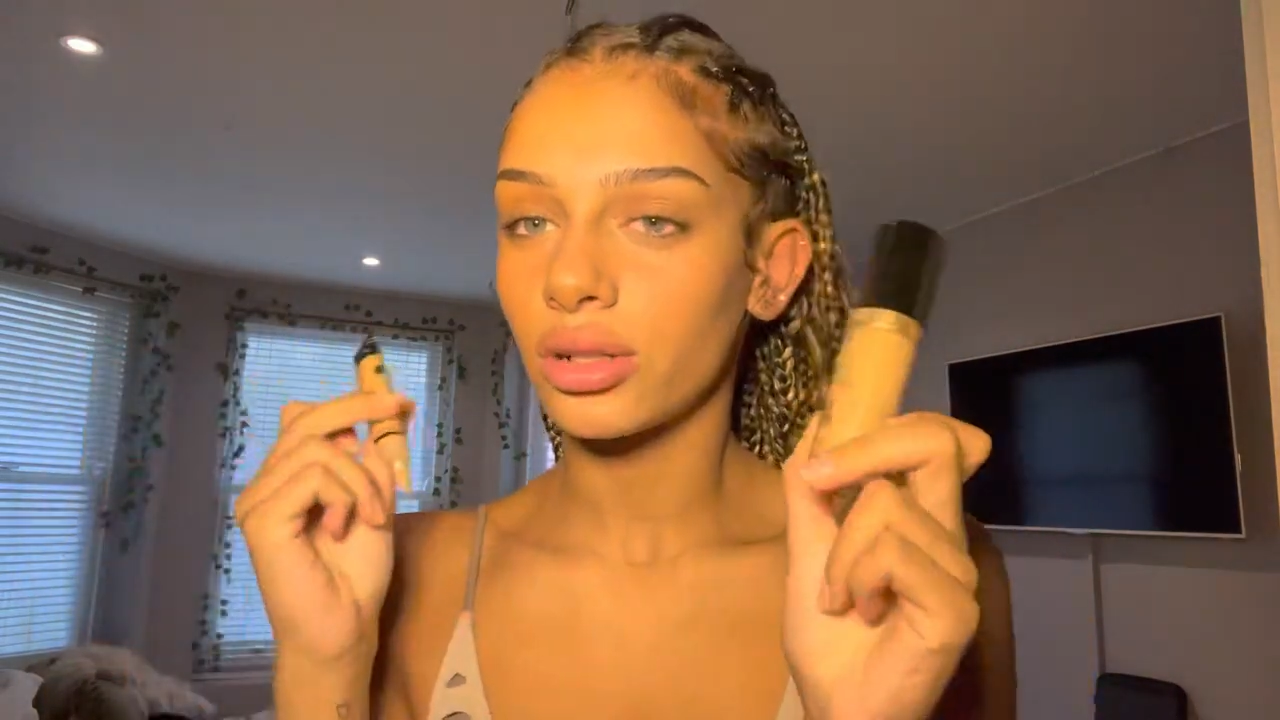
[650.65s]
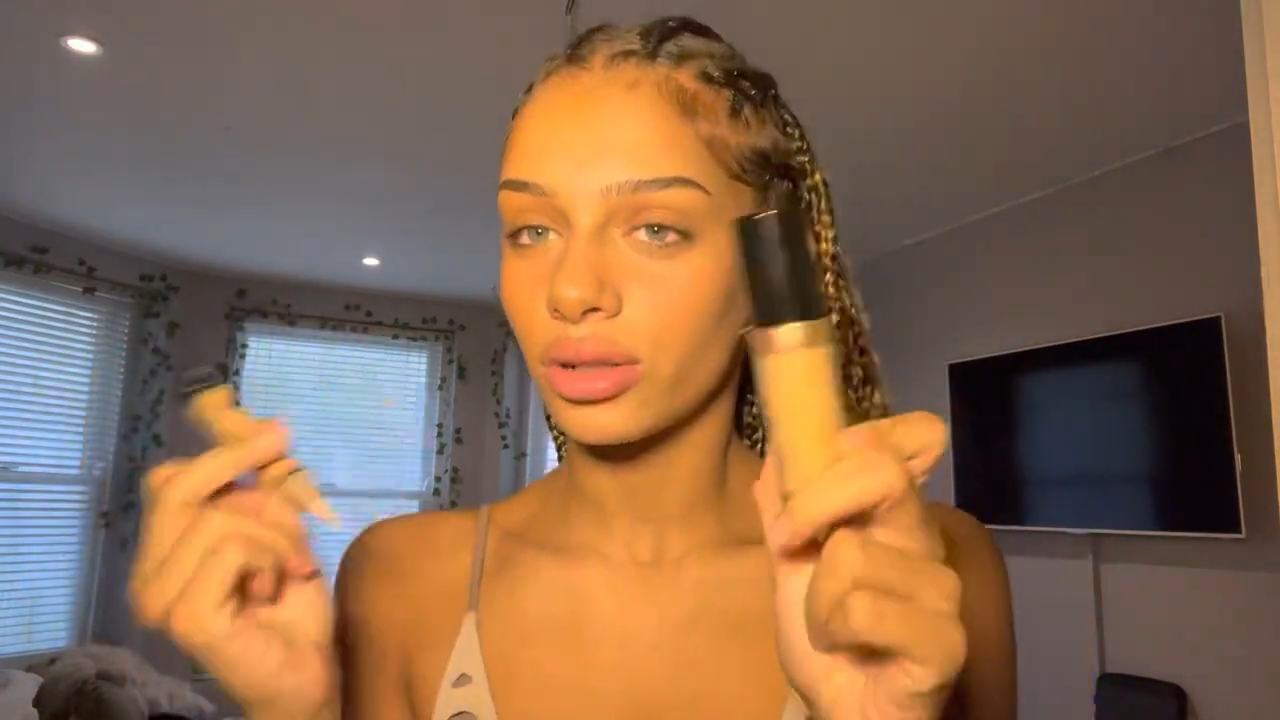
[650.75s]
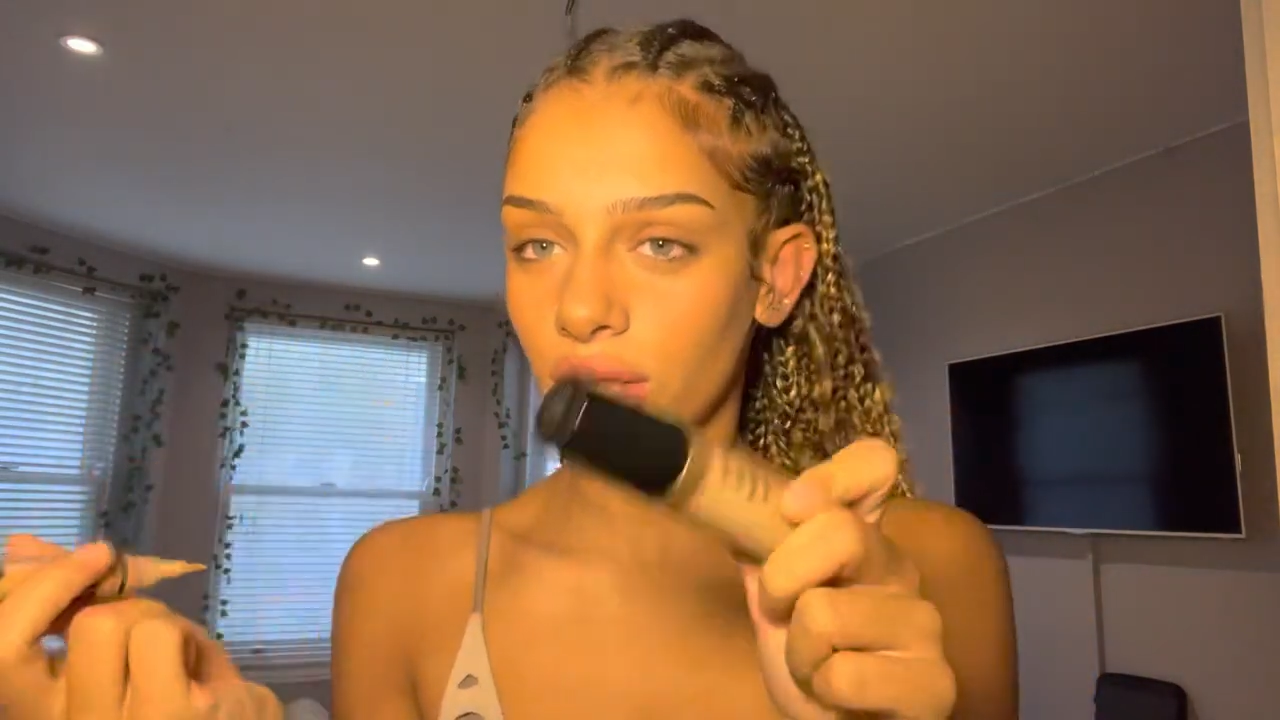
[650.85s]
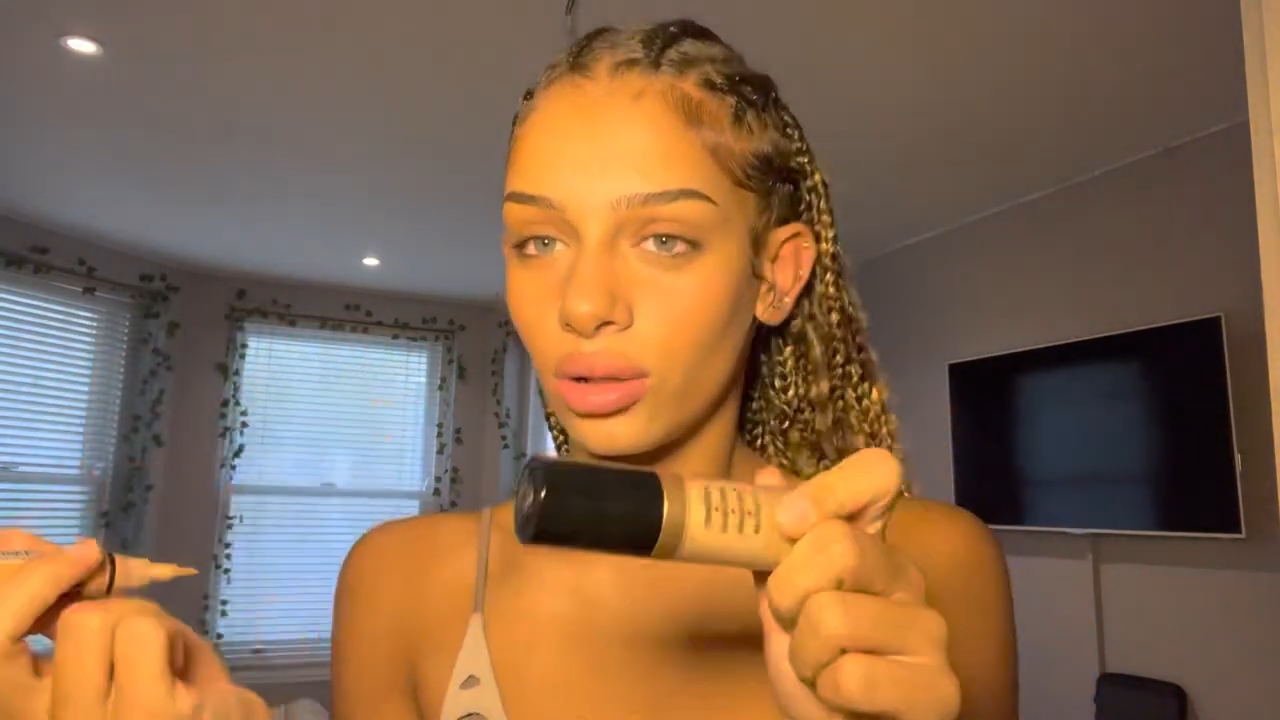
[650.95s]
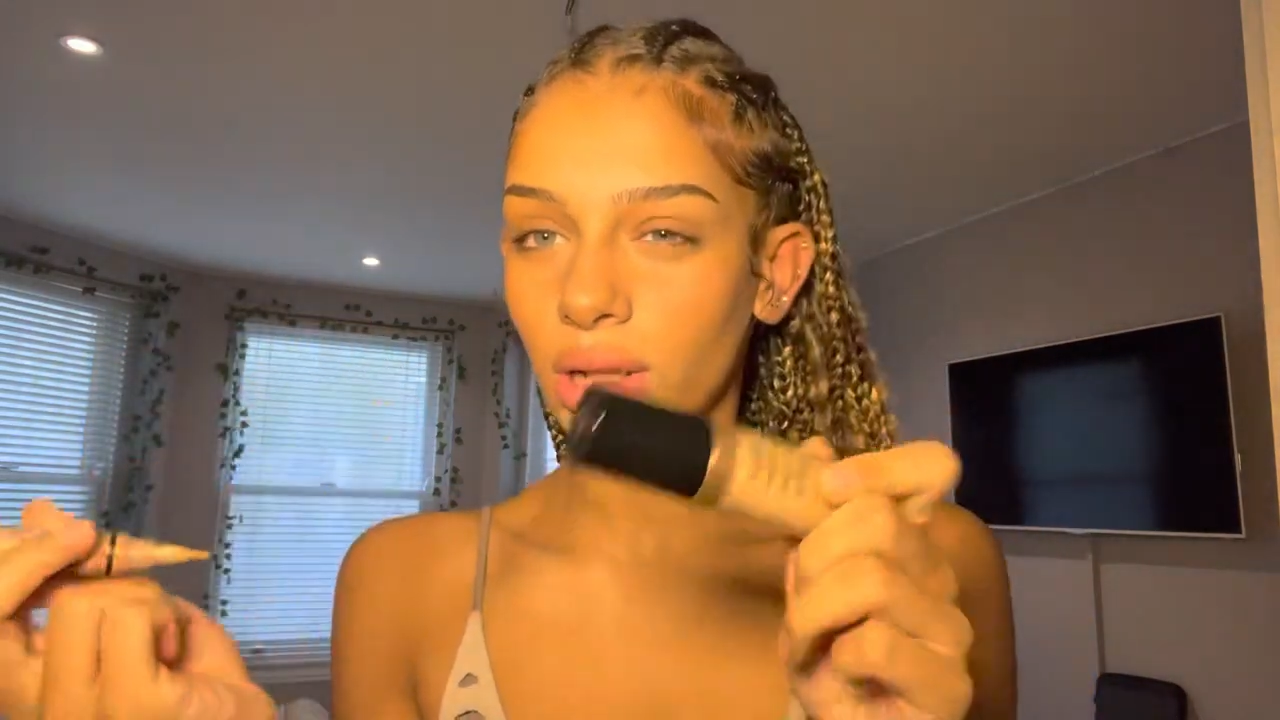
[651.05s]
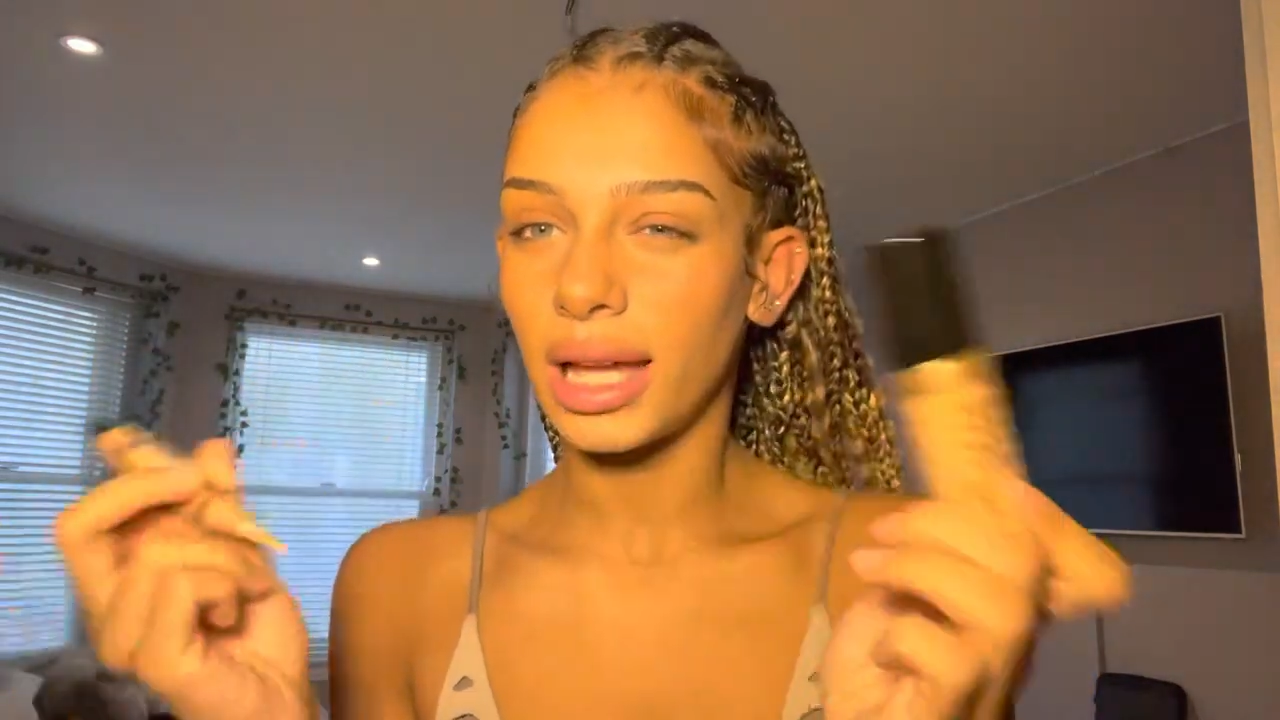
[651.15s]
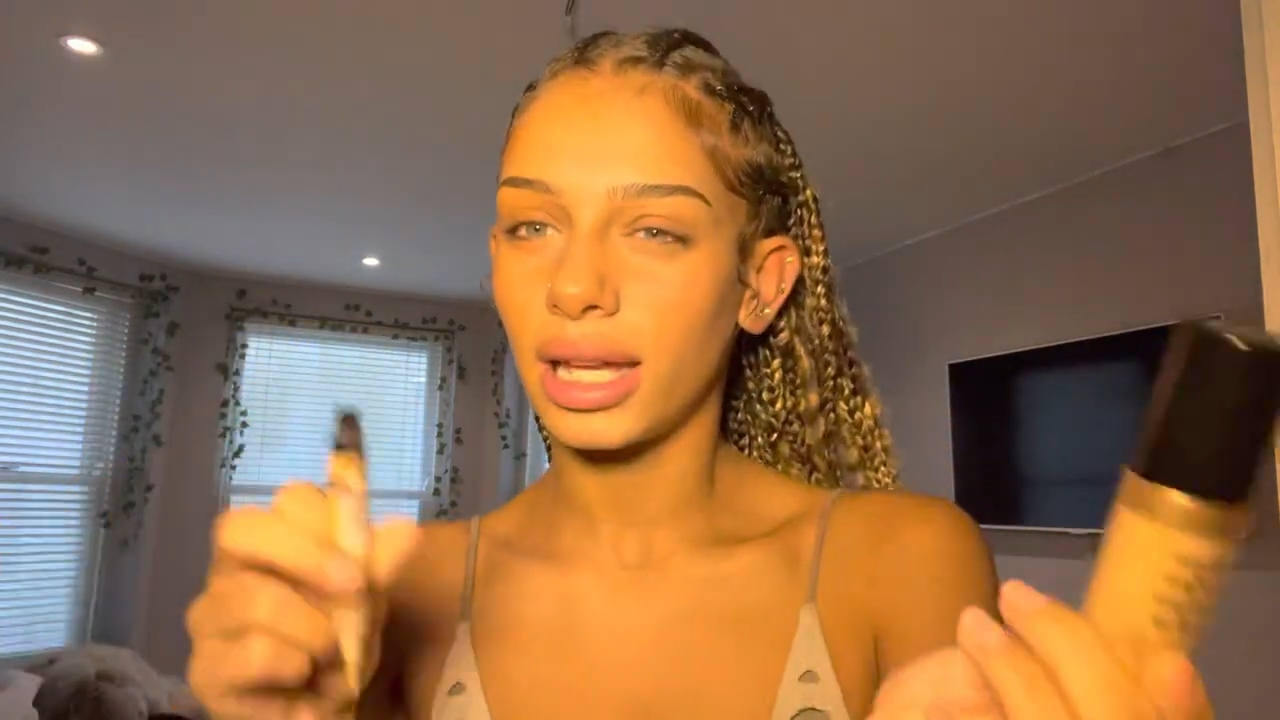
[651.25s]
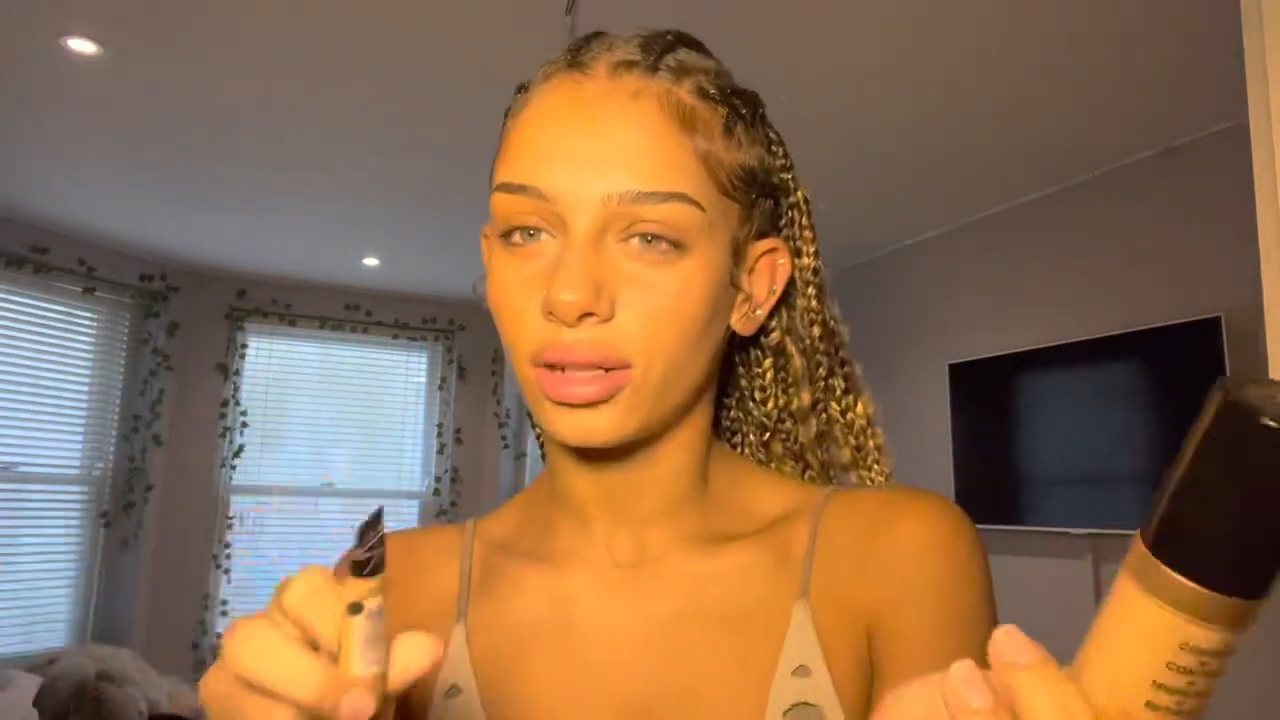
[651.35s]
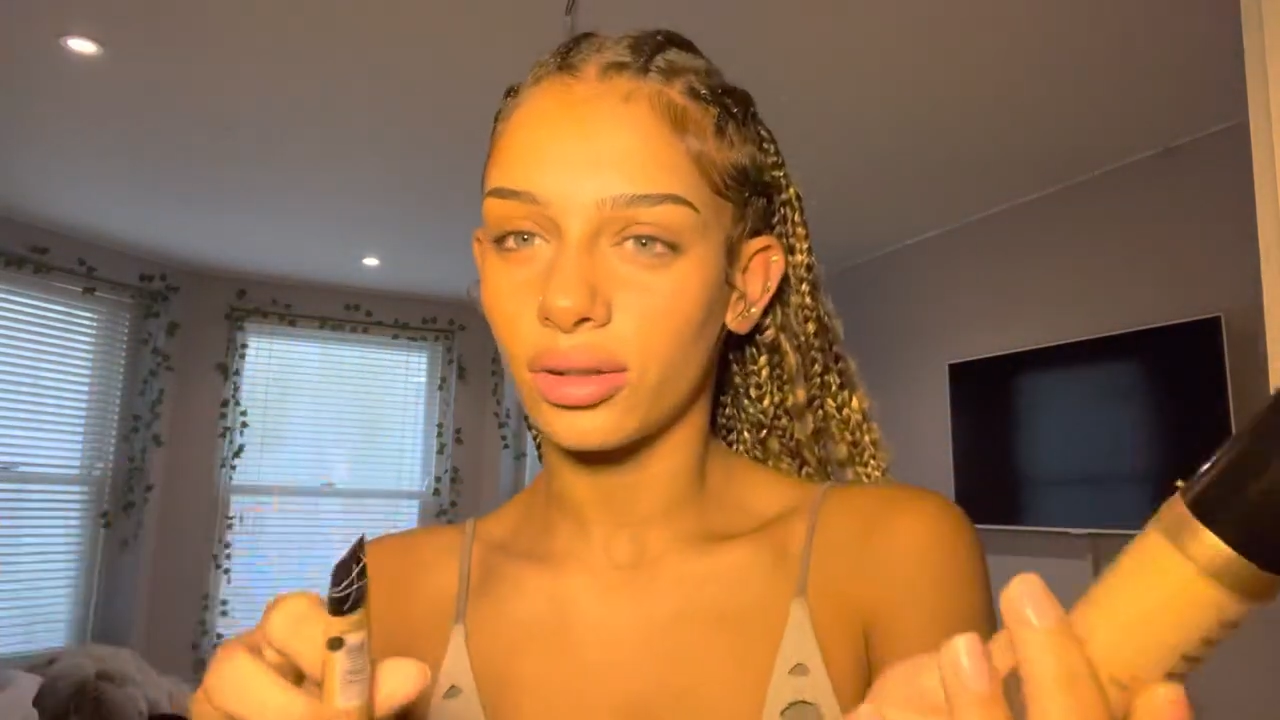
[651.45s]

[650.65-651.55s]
not too light and